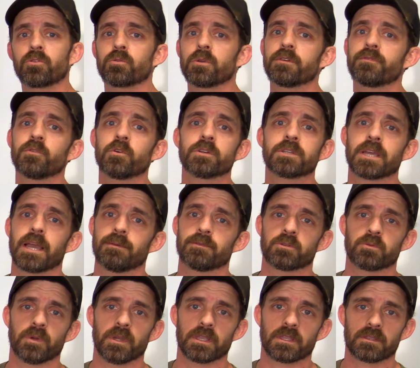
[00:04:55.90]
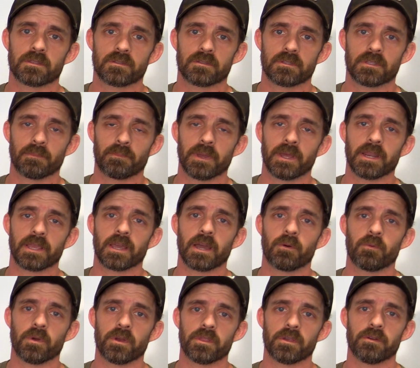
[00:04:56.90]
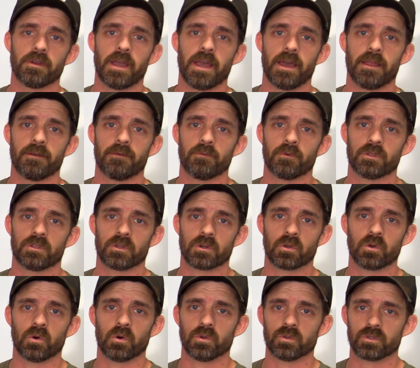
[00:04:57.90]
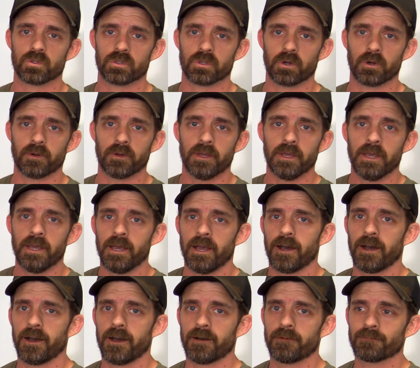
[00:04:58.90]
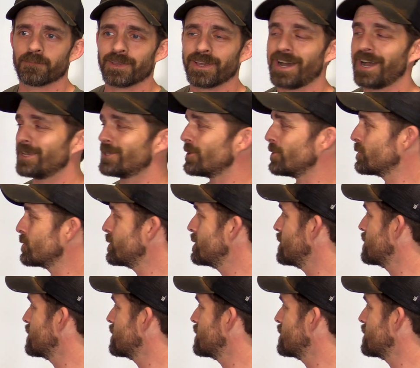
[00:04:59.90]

3 or 4 times a week, depending on where they're at with their goals. So Guys, those are